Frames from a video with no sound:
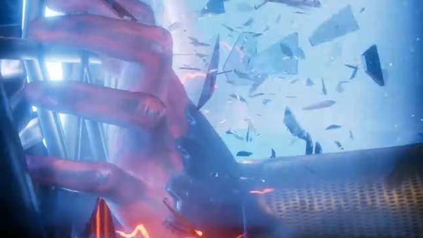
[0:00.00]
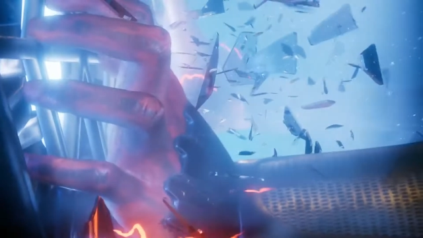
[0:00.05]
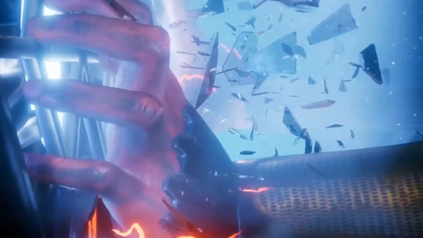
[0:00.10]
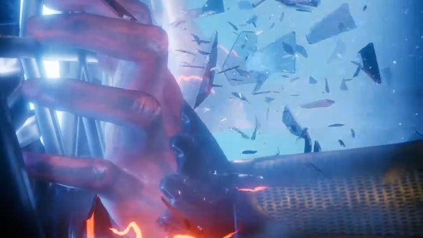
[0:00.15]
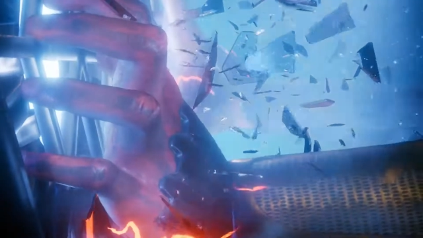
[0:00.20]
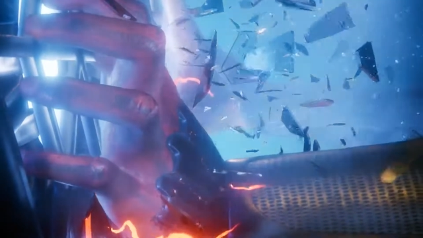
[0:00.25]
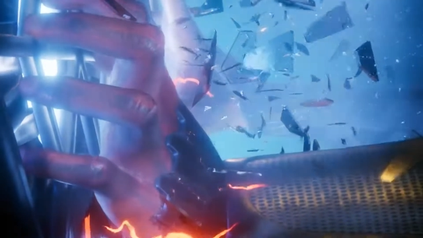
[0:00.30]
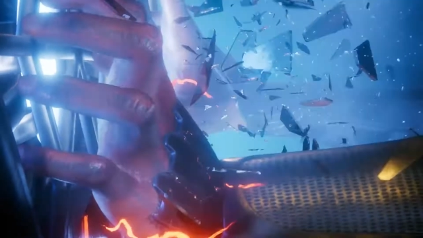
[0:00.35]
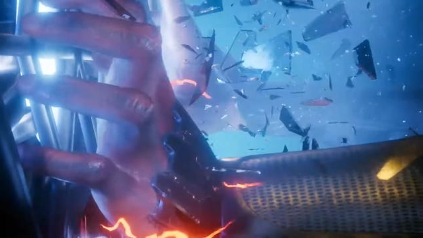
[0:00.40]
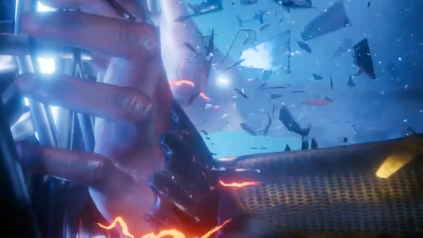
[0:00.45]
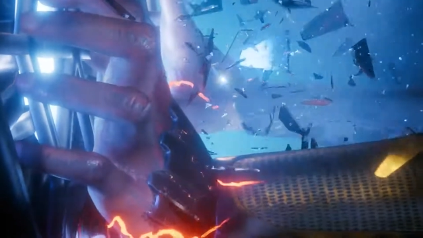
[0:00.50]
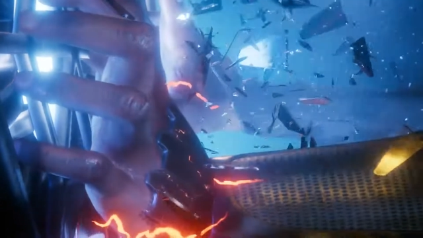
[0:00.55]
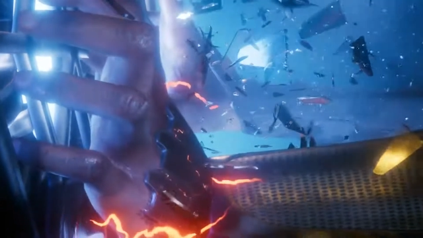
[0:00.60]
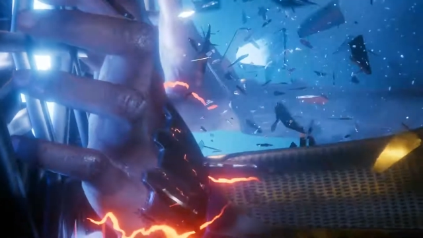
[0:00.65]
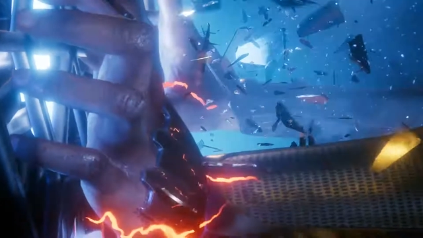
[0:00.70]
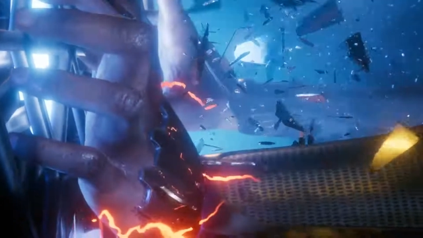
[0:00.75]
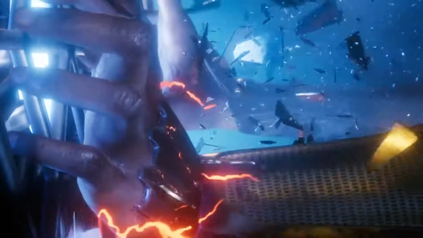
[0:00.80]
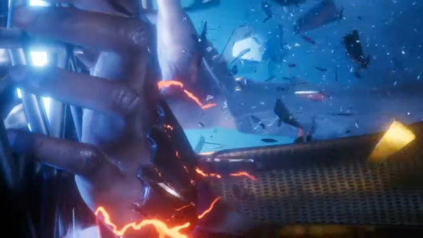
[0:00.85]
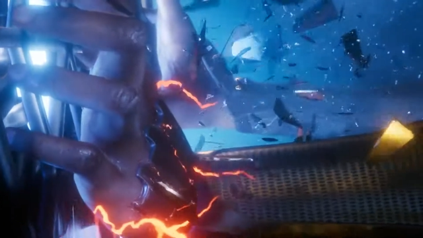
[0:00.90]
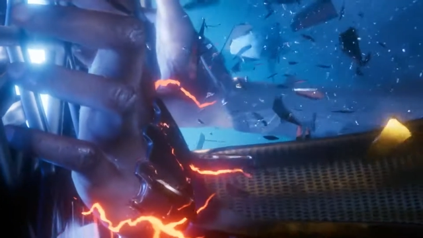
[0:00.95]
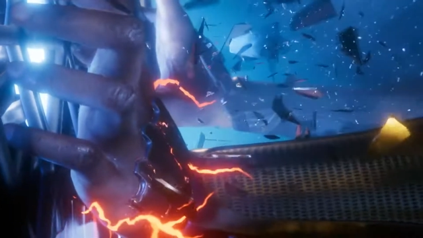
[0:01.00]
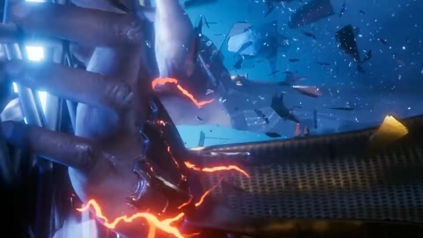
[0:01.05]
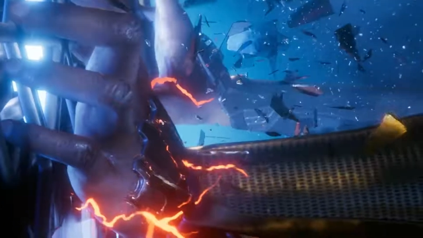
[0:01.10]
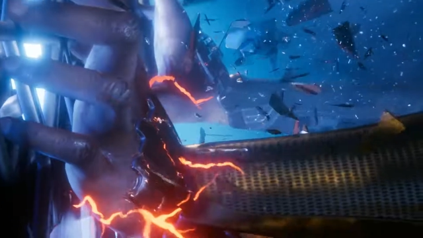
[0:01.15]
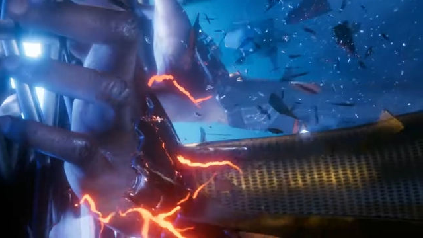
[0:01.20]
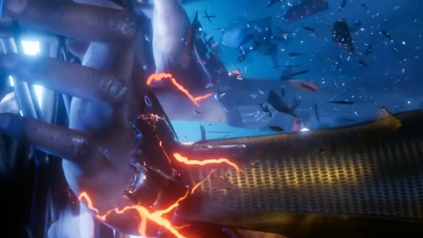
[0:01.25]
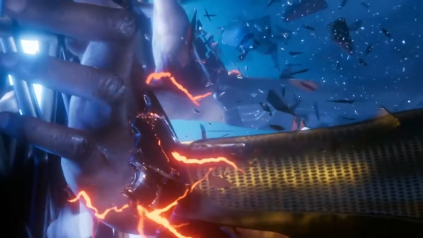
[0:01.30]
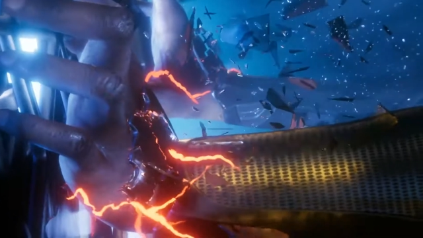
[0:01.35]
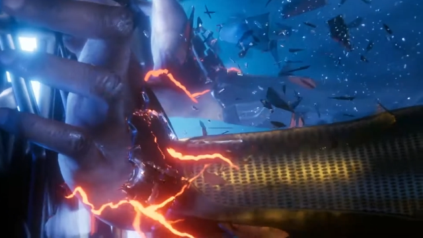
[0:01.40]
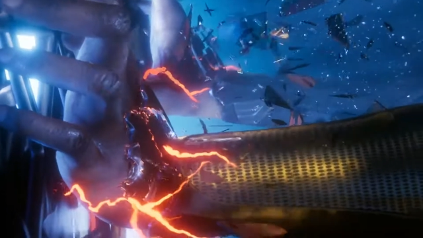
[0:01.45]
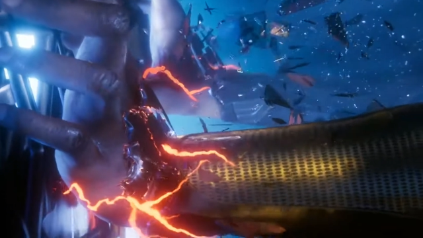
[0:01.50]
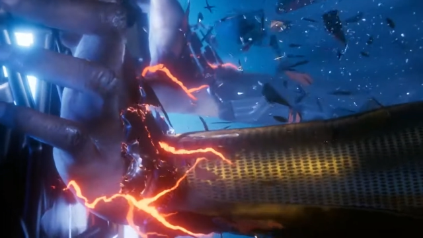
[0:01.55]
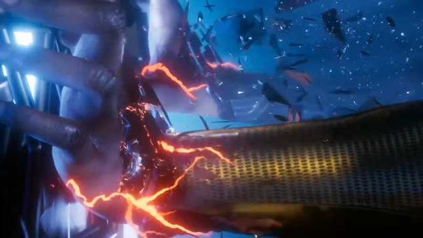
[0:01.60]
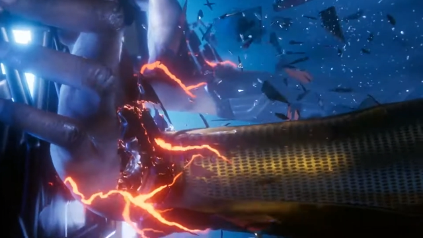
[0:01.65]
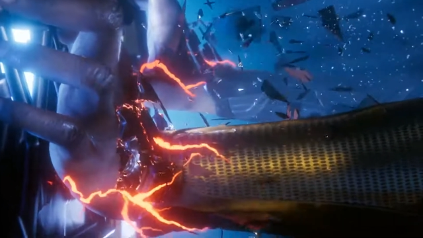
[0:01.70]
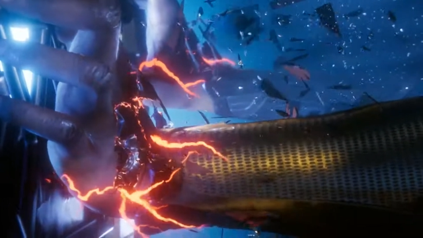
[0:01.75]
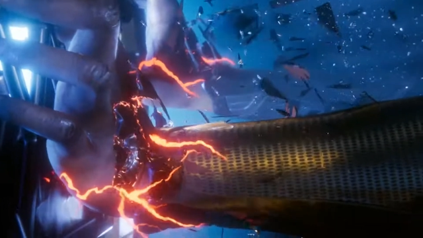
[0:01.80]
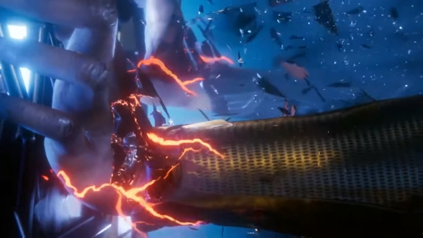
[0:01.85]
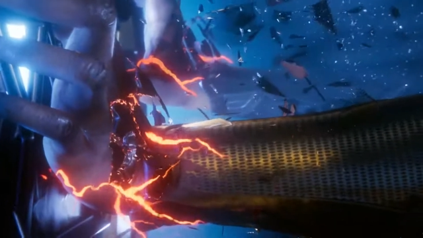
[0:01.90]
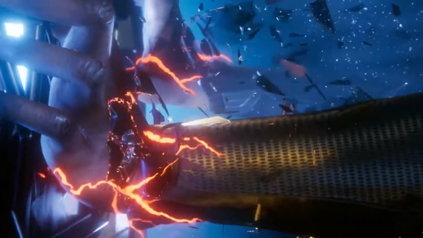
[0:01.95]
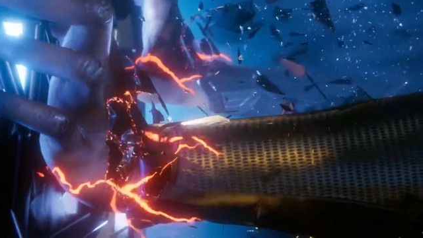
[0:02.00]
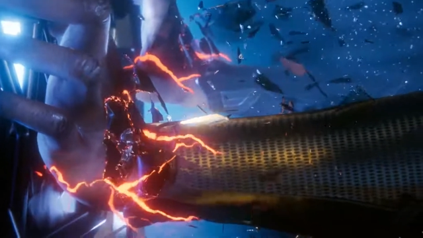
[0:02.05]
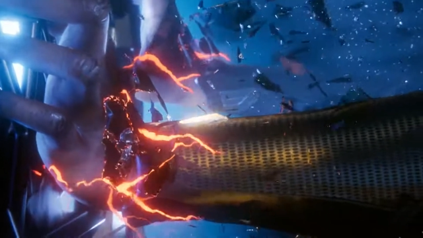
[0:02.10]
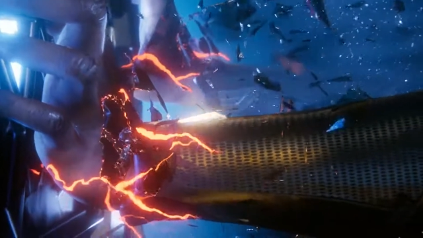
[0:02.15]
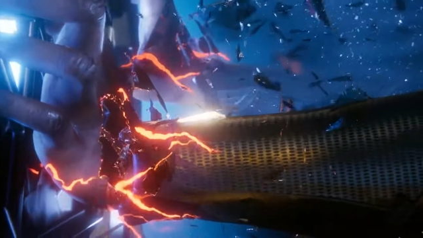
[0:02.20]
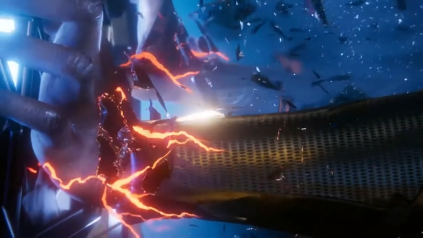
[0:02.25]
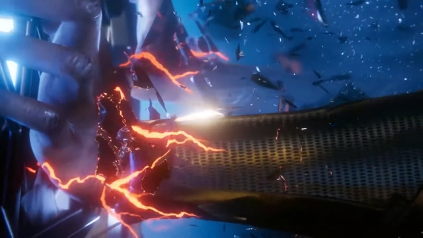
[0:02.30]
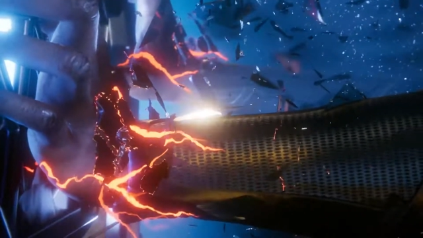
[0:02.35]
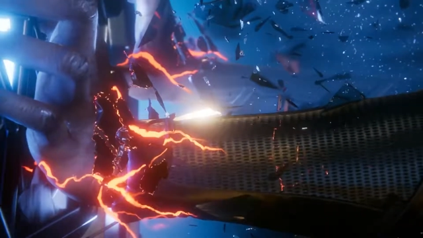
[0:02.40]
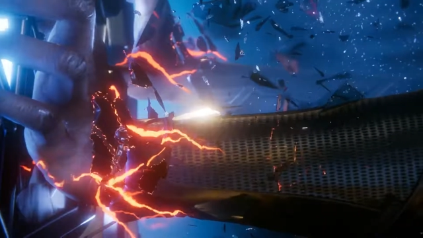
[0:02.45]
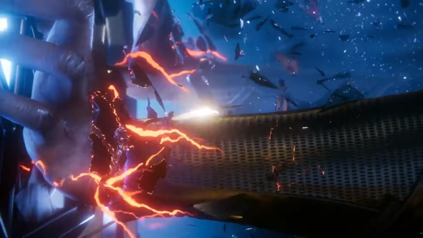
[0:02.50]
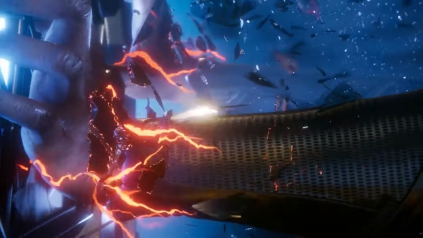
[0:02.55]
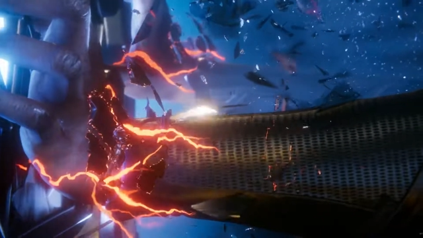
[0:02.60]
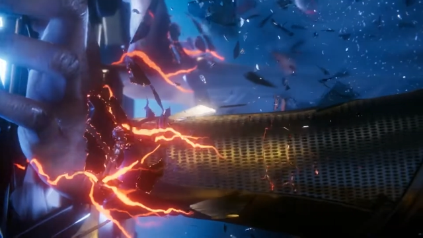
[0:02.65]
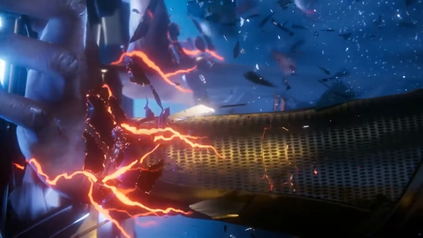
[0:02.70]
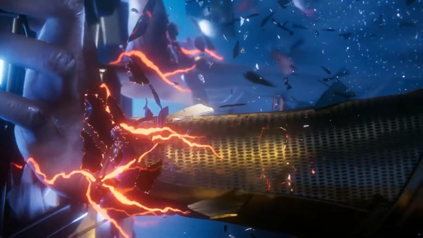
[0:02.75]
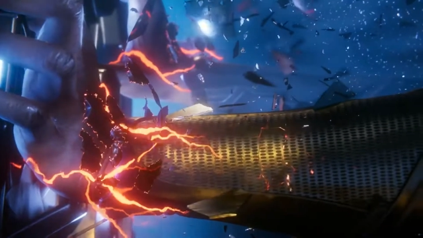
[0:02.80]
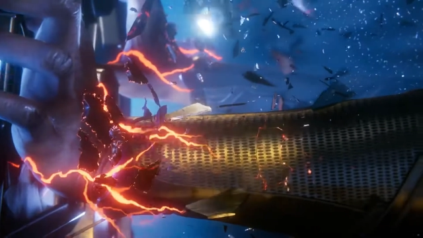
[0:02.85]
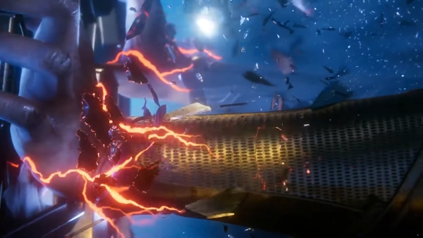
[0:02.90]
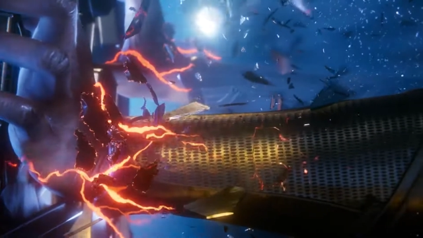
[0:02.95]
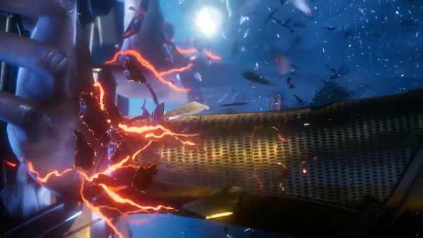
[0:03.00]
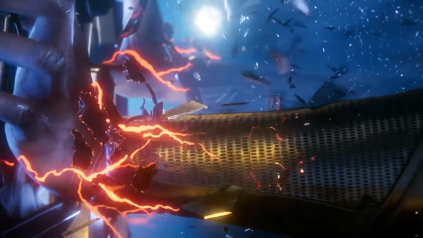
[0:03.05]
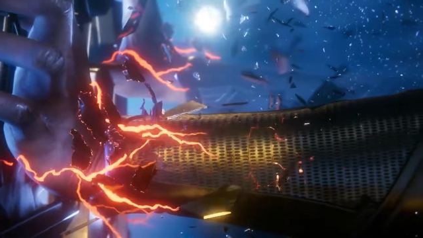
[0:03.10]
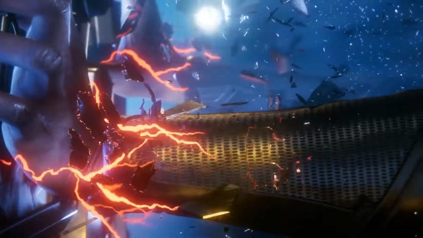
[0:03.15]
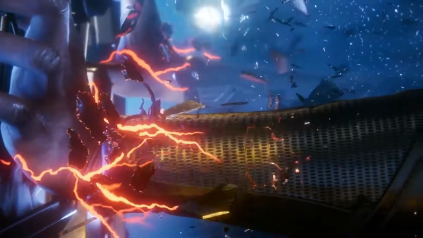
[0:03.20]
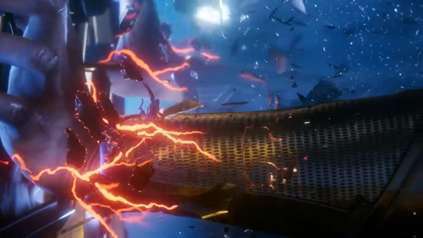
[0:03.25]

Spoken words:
(no speaker visible)